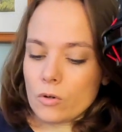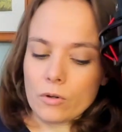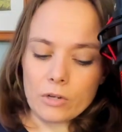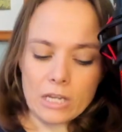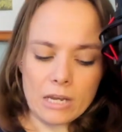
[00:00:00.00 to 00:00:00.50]

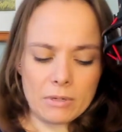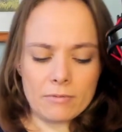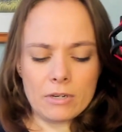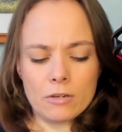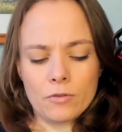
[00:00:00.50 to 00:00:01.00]
Gabby,
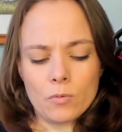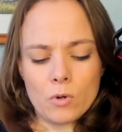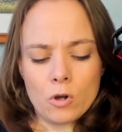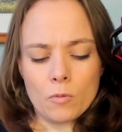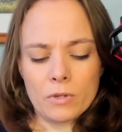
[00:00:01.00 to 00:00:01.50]
if any of you
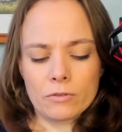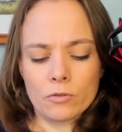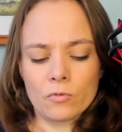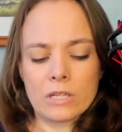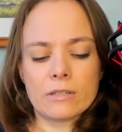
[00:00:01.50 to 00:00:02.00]
are hoping
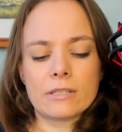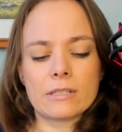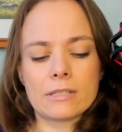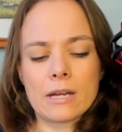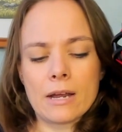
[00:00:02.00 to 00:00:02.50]
to
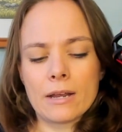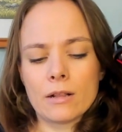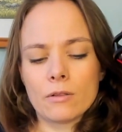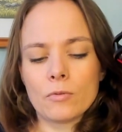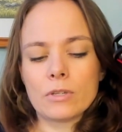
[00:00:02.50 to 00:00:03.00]

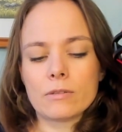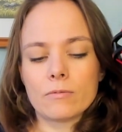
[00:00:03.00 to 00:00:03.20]
reconcile with